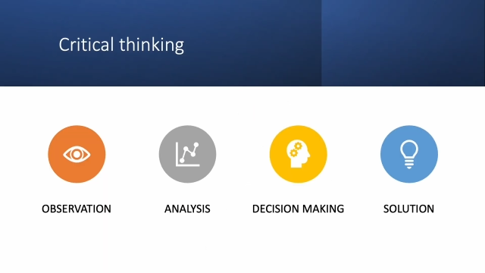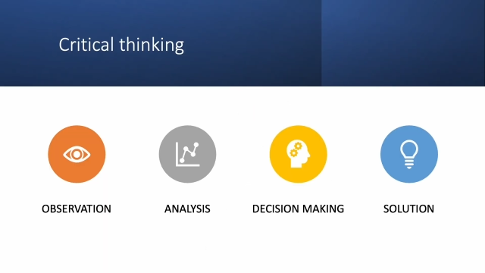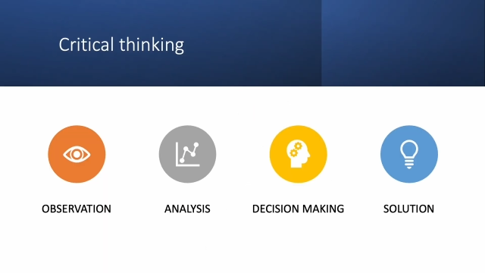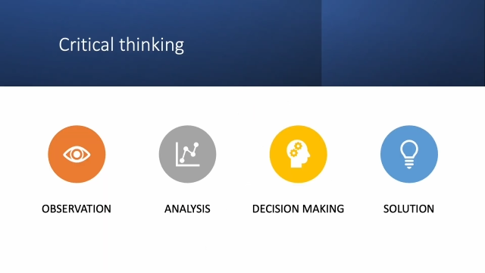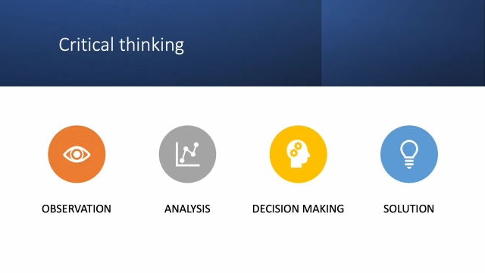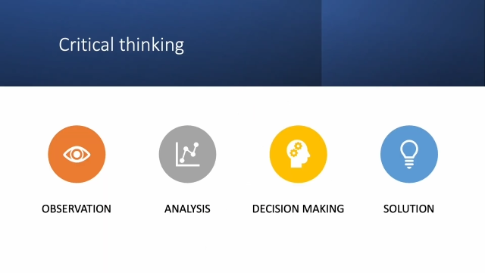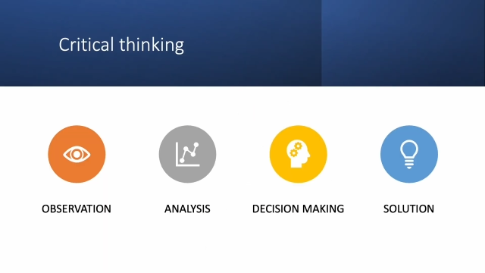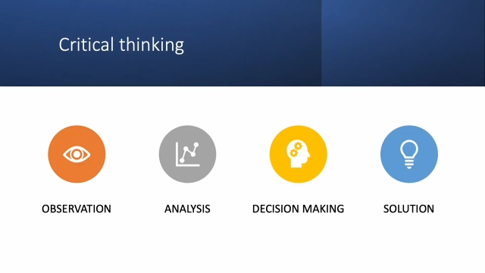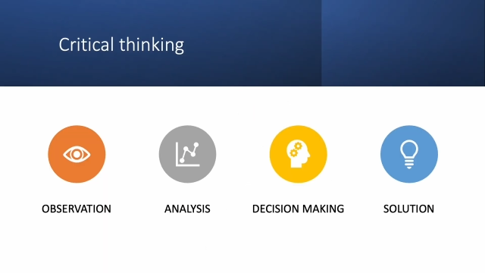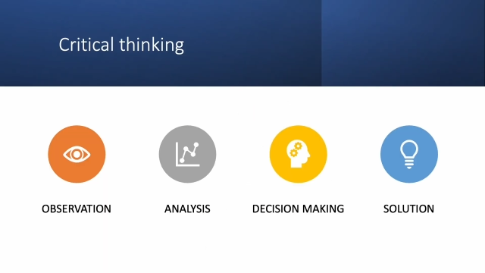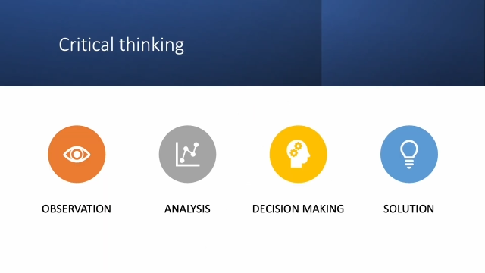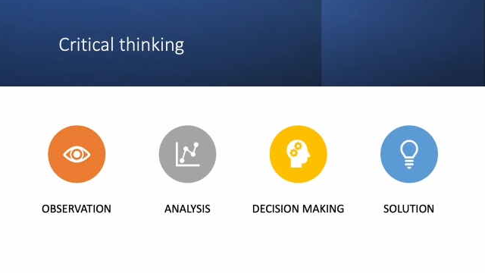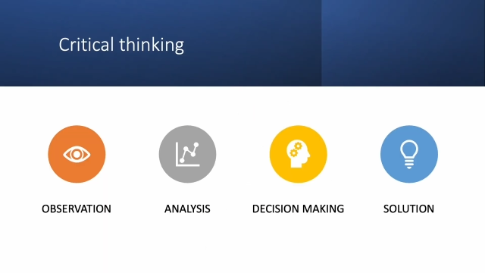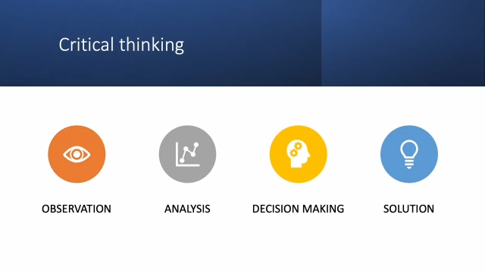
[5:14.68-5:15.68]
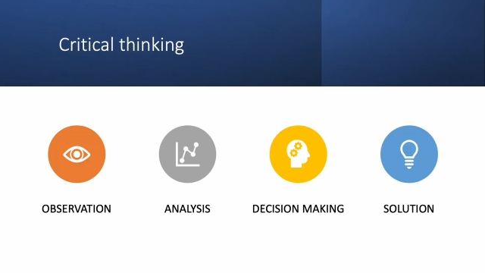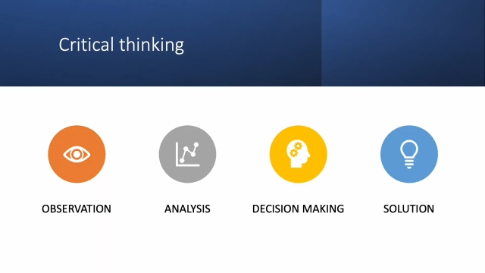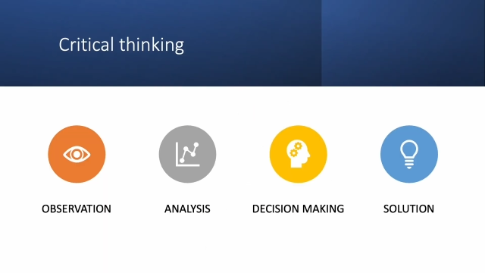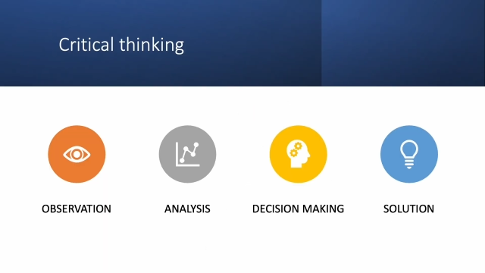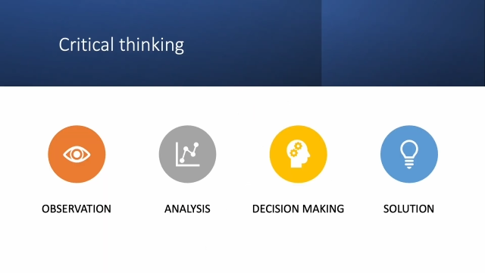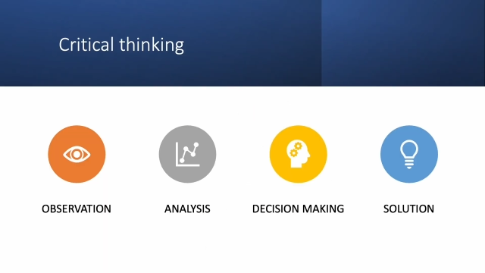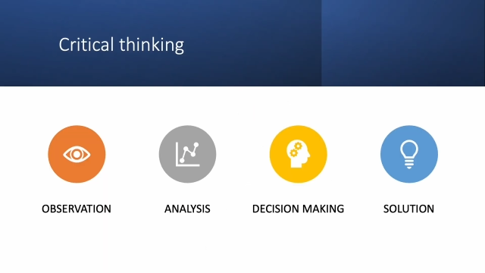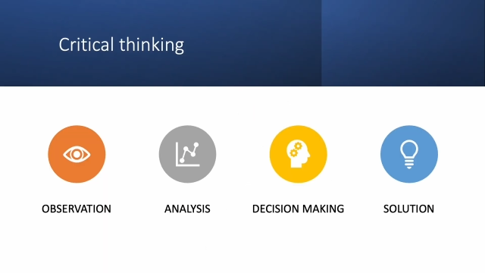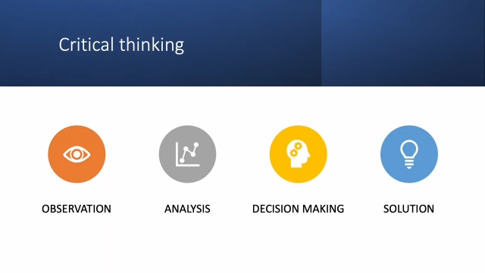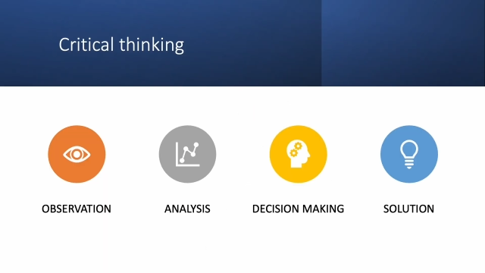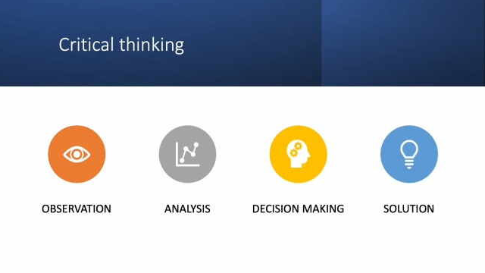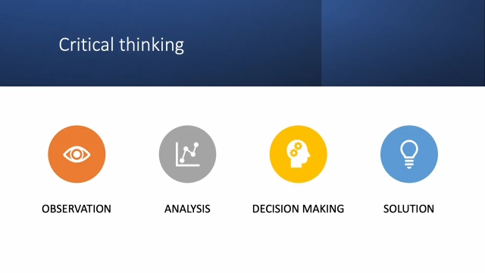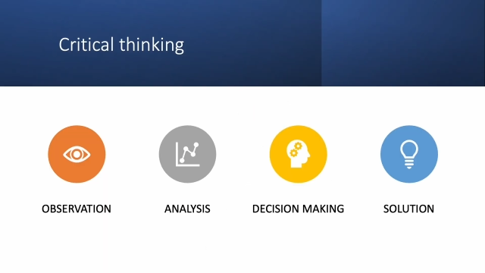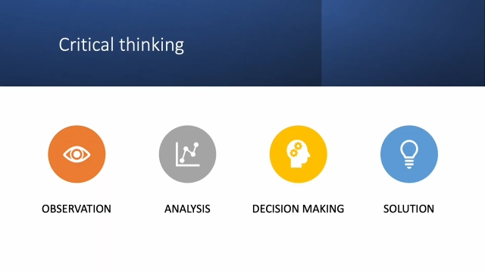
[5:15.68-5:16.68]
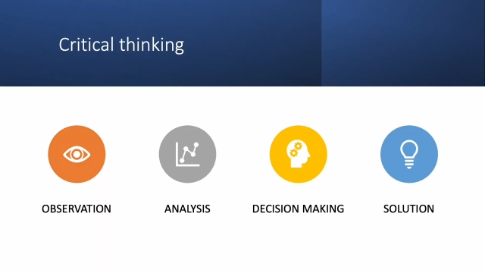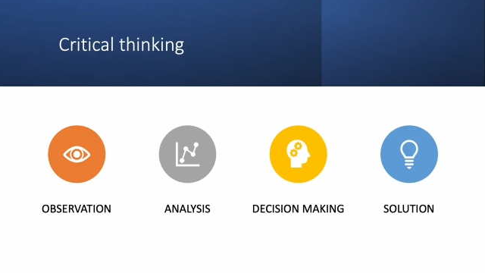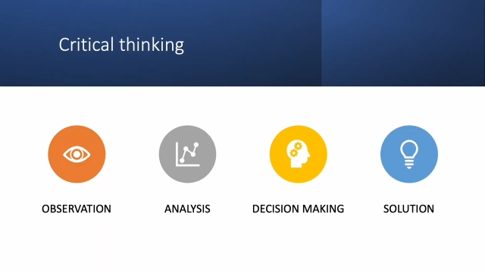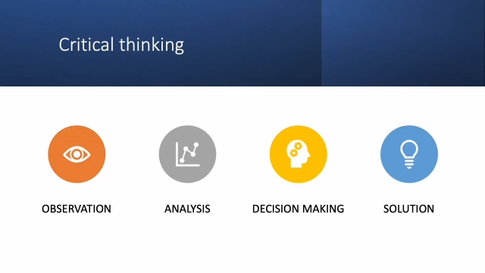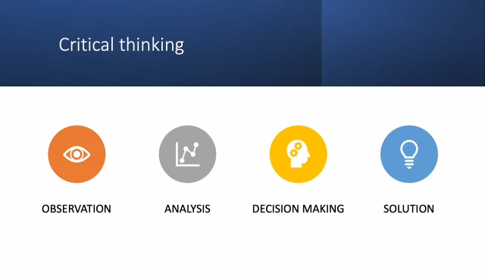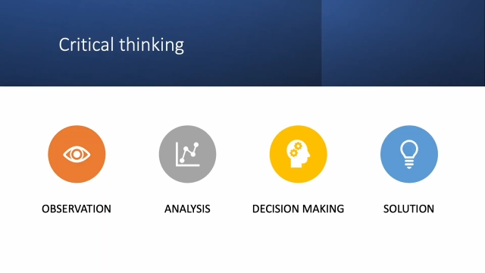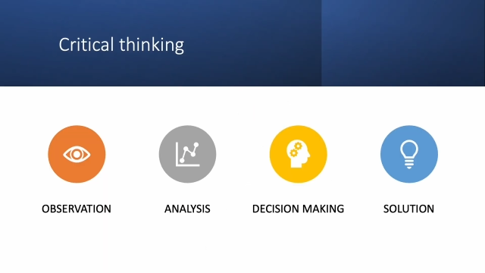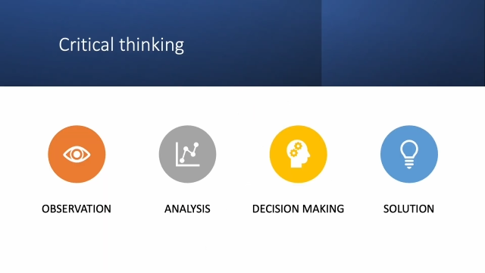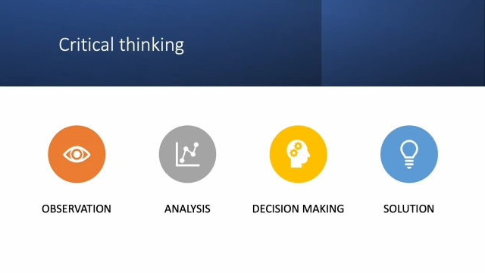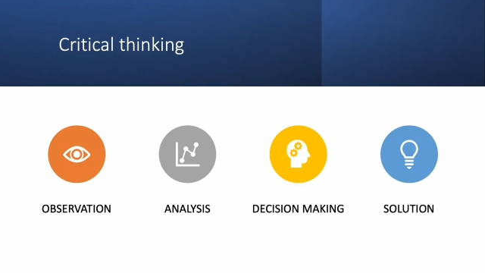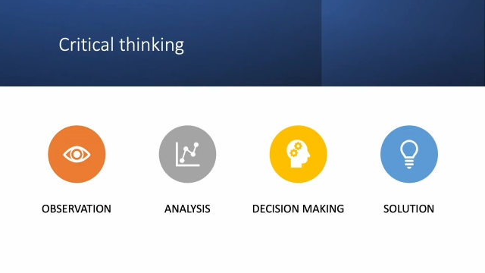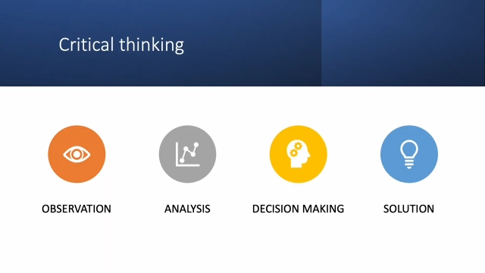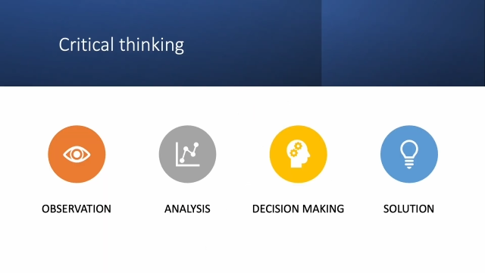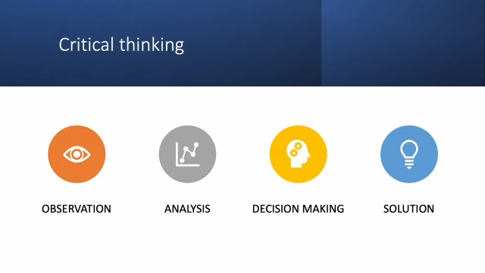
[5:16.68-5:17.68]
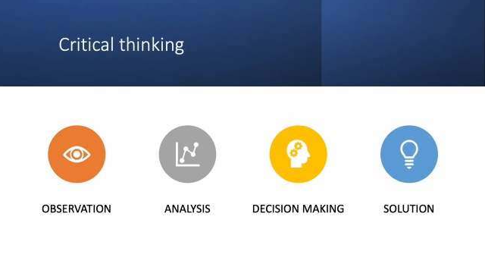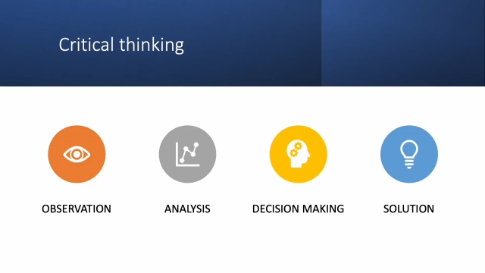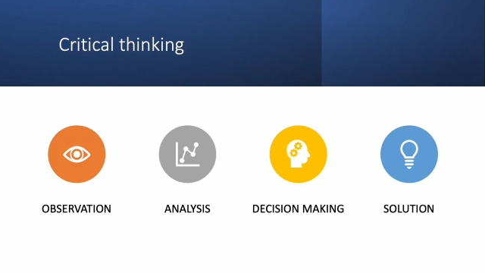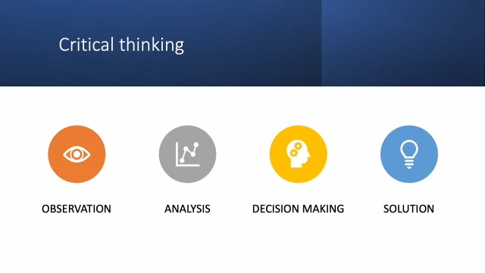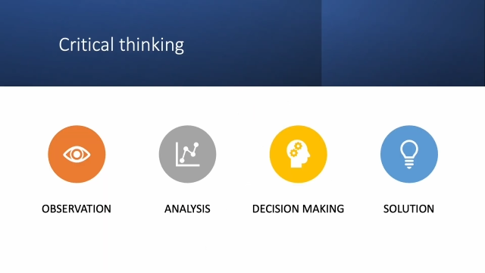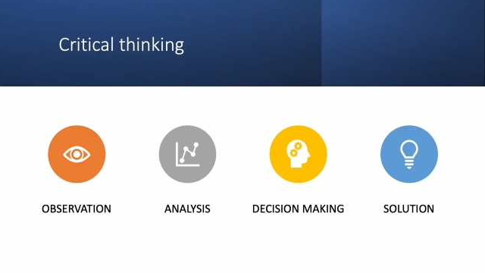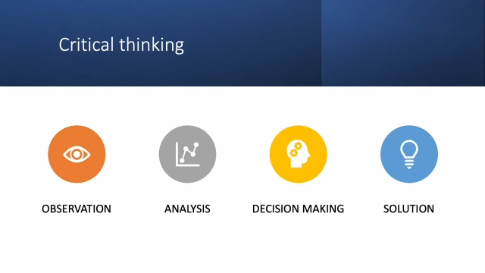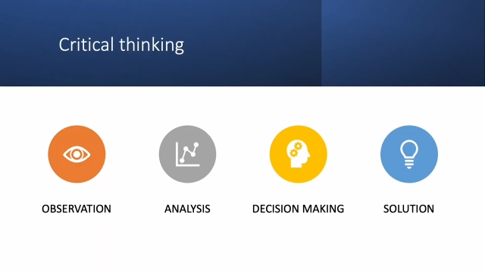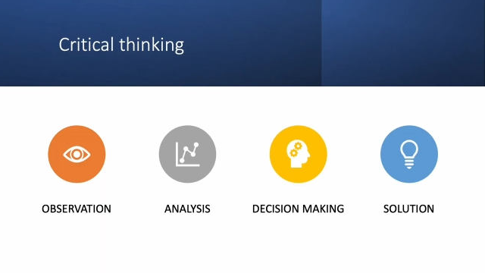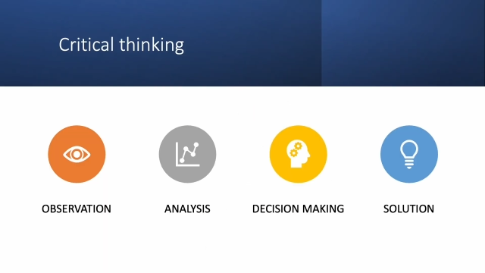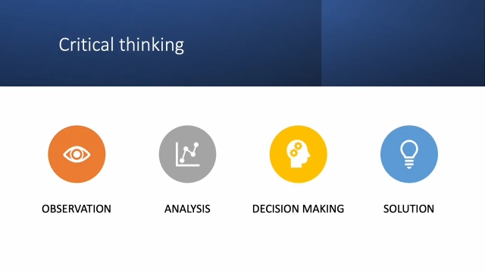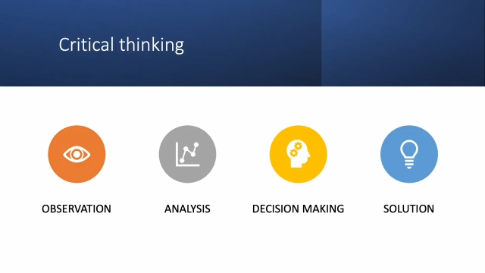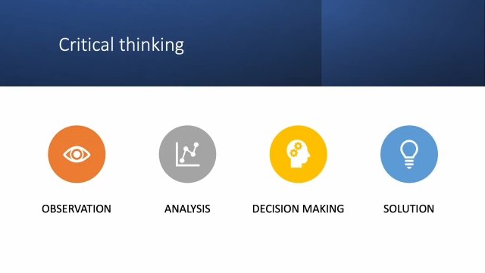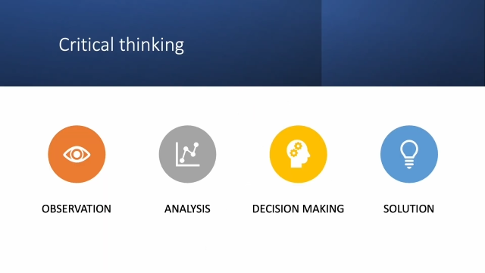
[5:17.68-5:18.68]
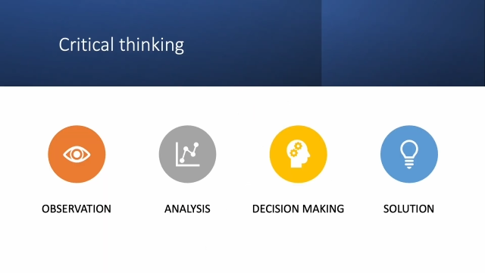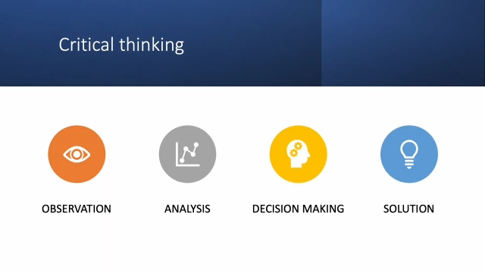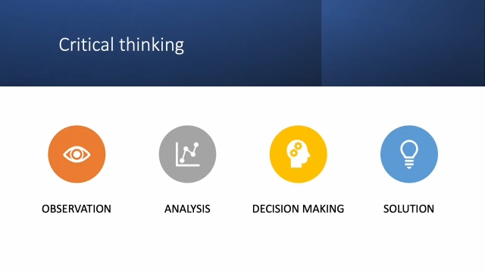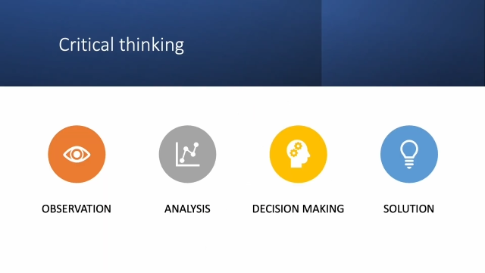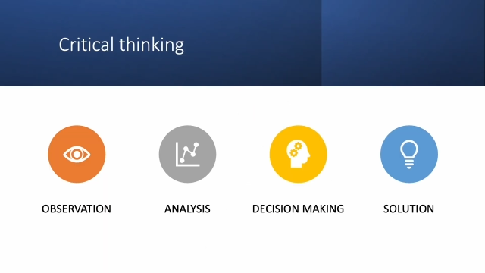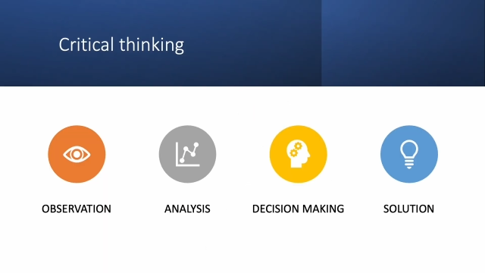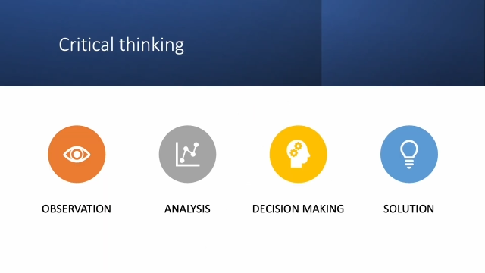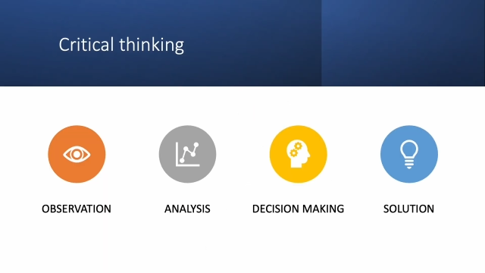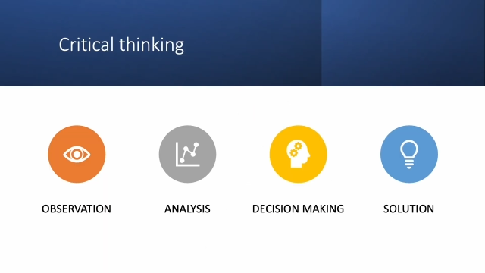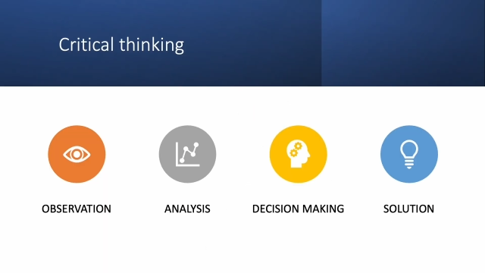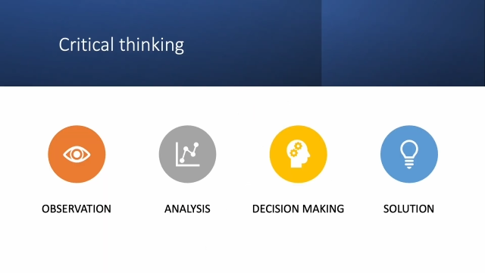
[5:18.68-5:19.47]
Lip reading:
[unreadable: no face in view]